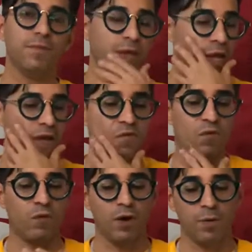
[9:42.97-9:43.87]
and
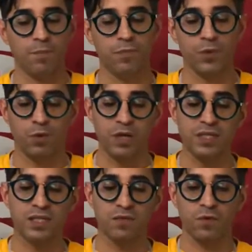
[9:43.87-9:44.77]
from the
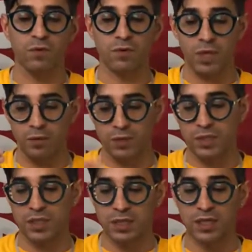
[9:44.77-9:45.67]
release info that we
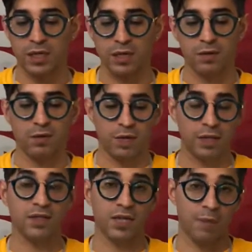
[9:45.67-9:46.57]
did get at
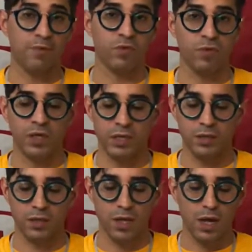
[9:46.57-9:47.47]
the time of the
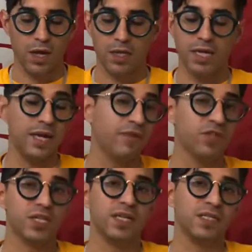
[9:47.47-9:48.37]
release, they never
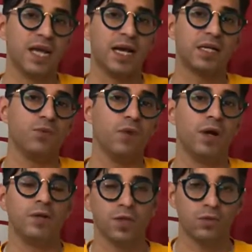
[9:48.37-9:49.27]
said exactly where
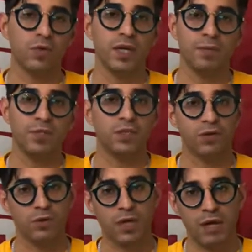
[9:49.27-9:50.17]
the 3M
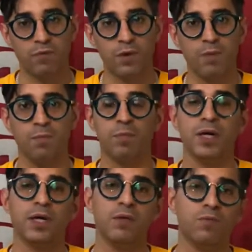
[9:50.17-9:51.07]
material came from,
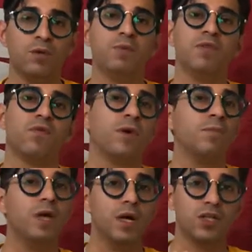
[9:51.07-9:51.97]
but it would be from
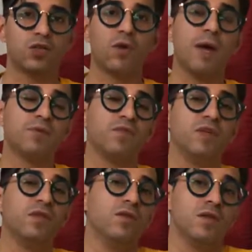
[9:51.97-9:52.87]
scraps of
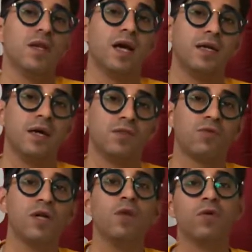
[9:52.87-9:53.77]
either the
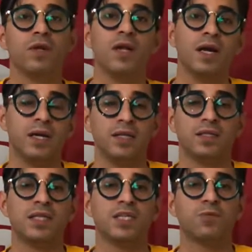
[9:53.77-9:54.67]
993 or the
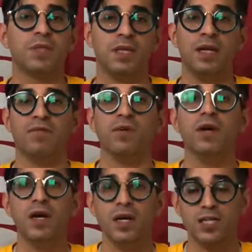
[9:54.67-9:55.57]
996, but they never
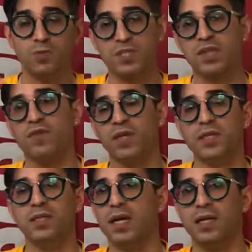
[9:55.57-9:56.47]
specifically
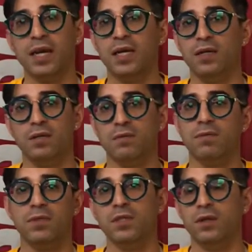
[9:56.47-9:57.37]
delegated,
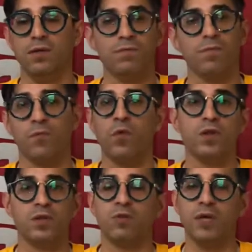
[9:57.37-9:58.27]
you know, where
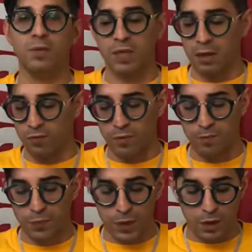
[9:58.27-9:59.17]
the 3M came from.
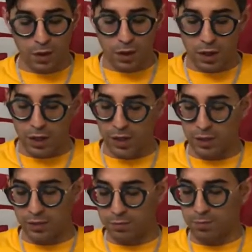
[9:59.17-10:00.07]

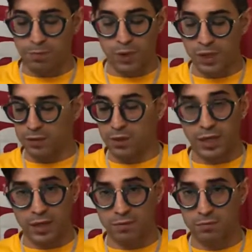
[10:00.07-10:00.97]
But
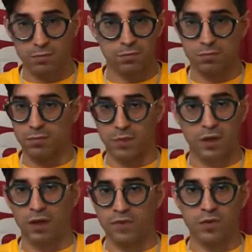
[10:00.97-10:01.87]
again,
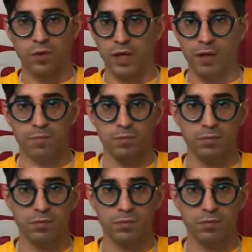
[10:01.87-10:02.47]
love the 3M.